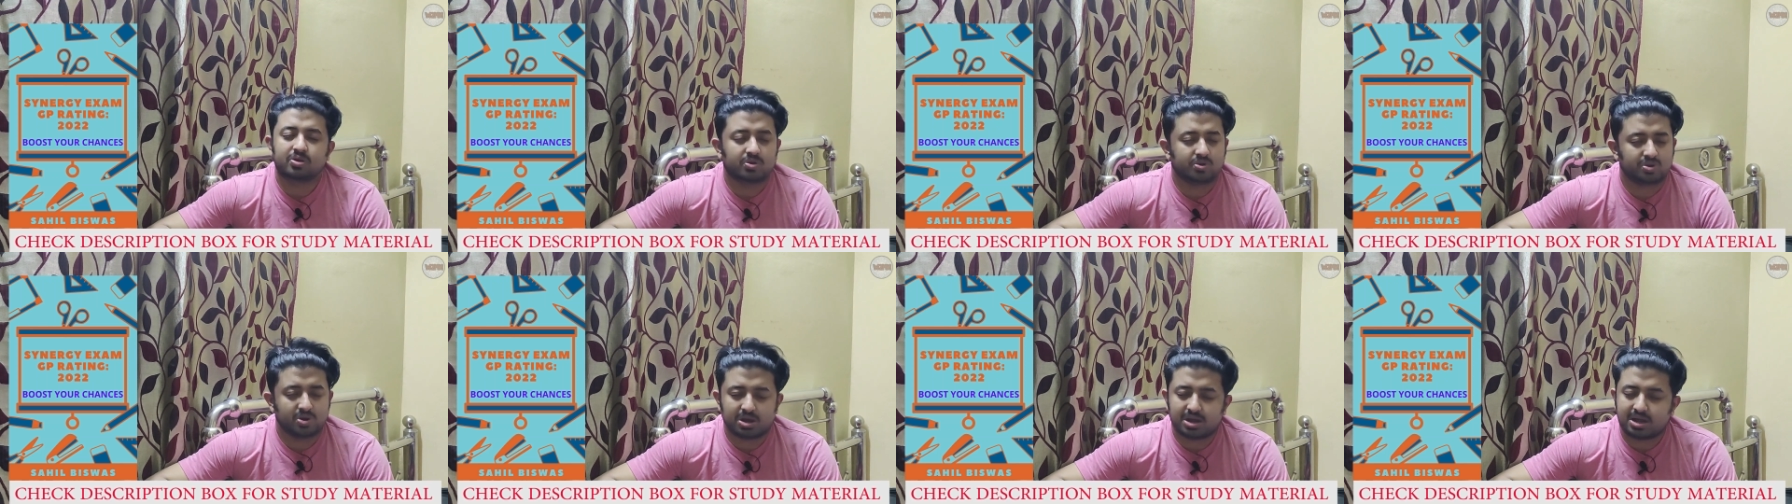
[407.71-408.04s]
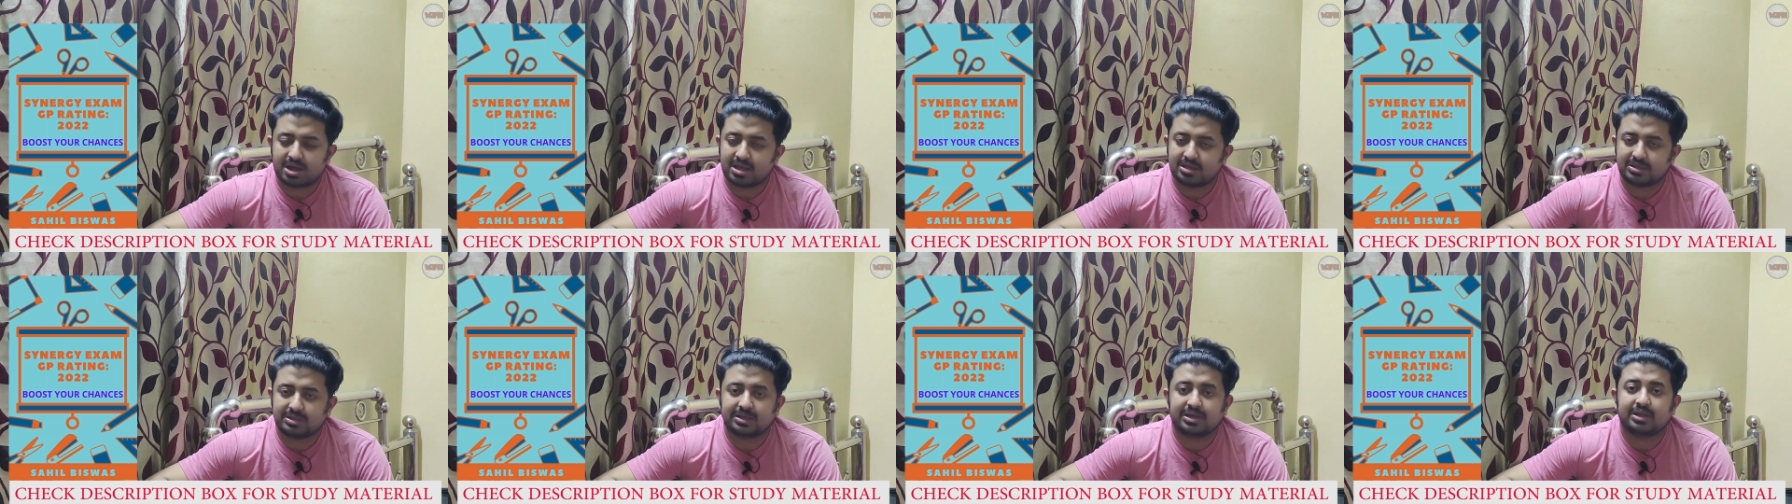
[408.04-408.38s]
No,
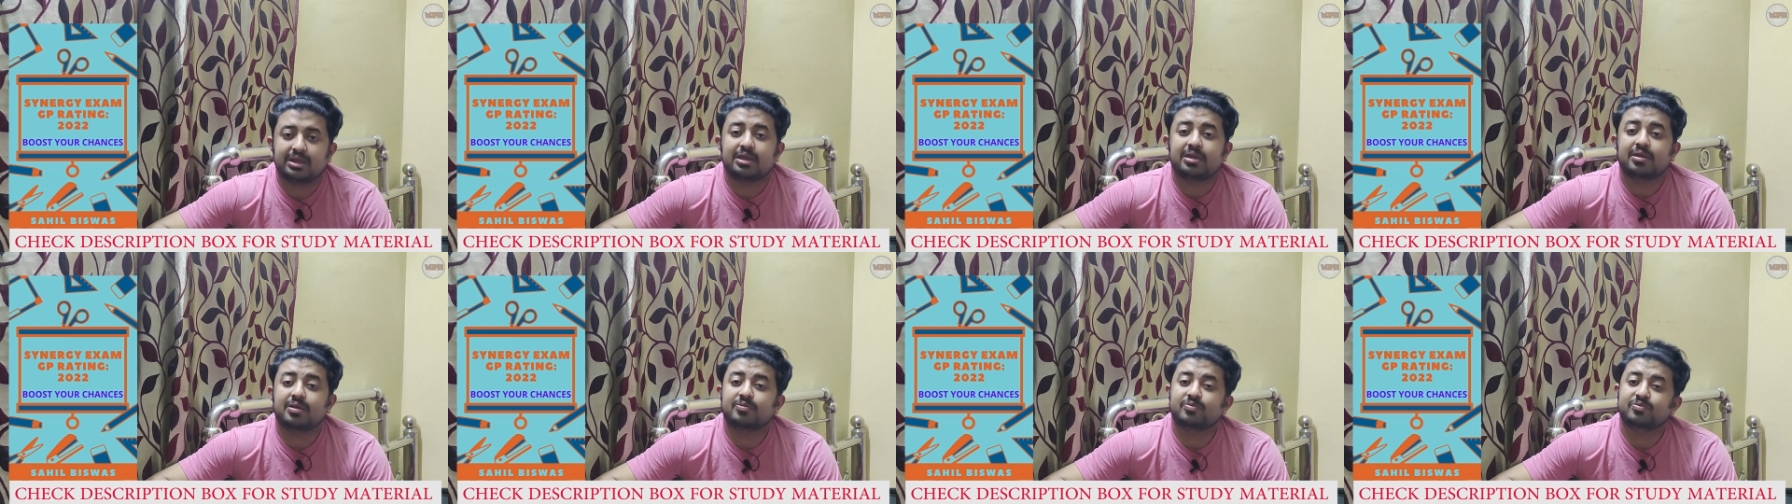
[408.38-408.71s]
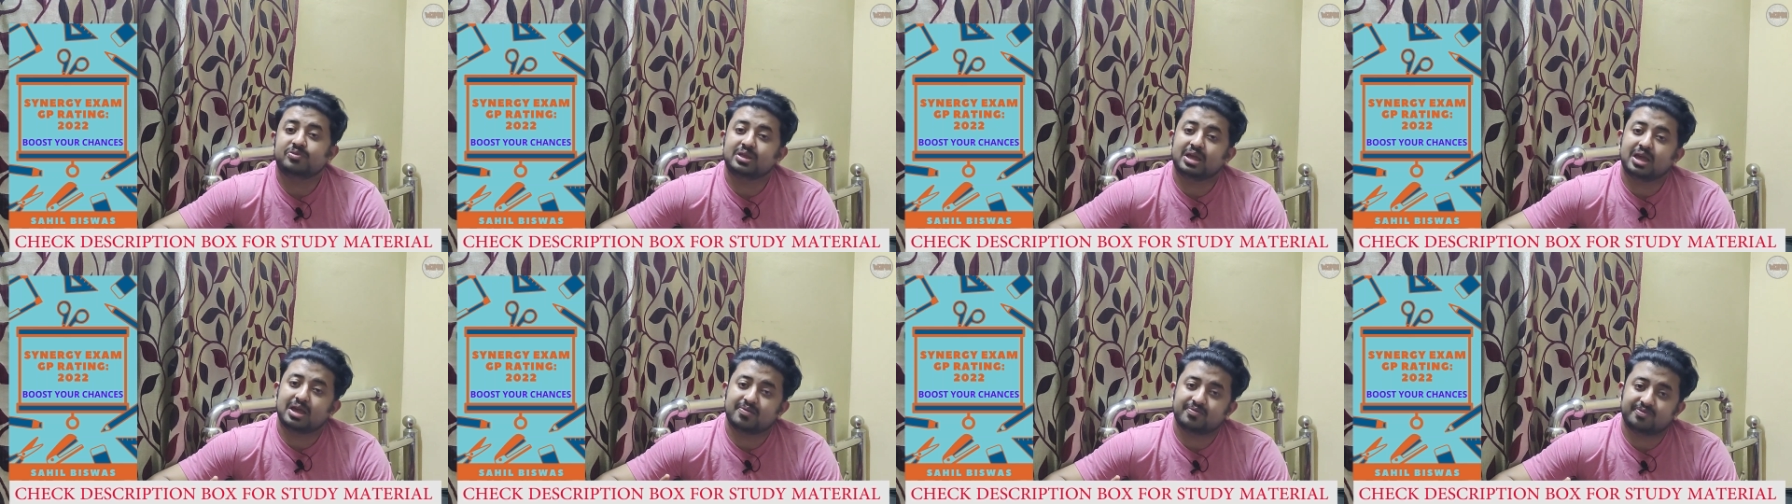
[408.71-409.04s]
not like that.
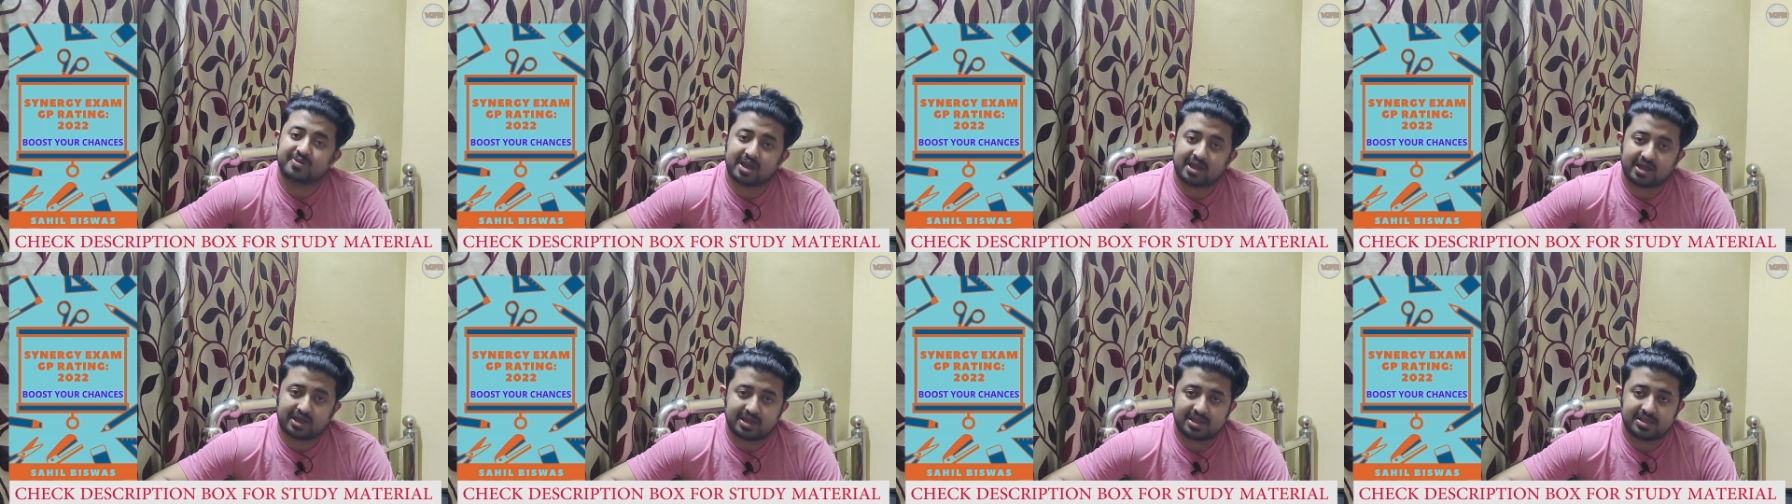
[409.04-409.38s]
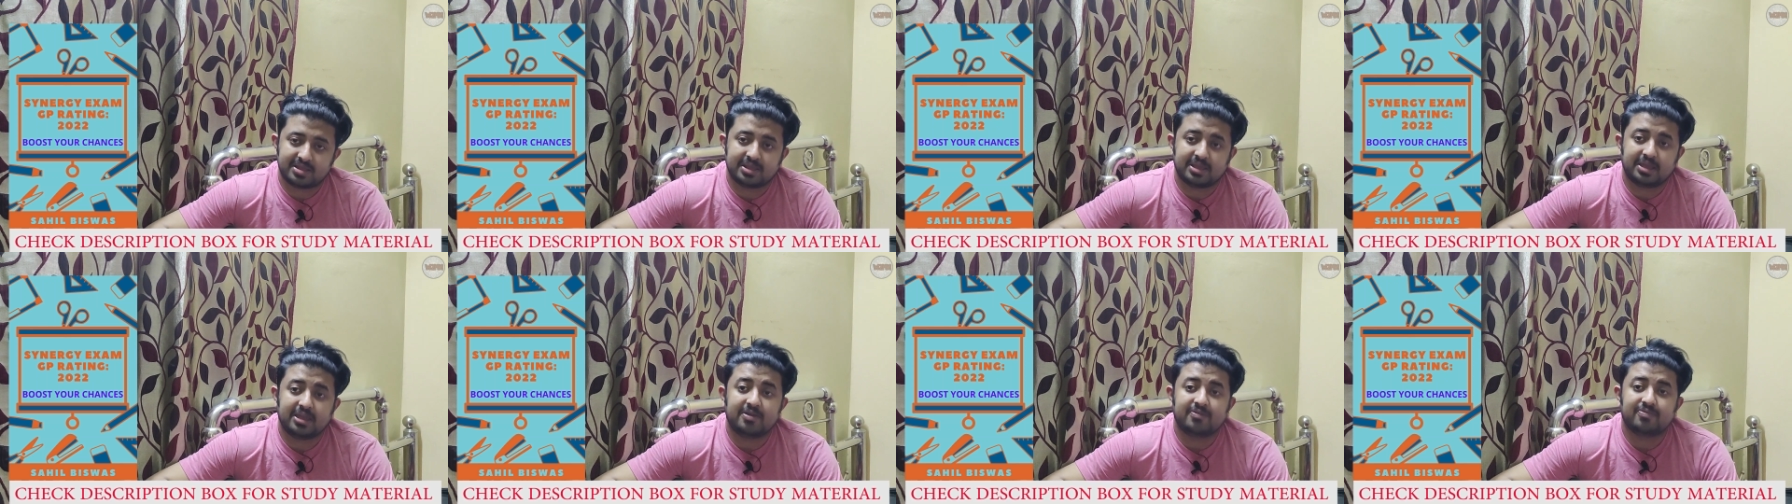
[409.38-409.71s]
If they have vacancy,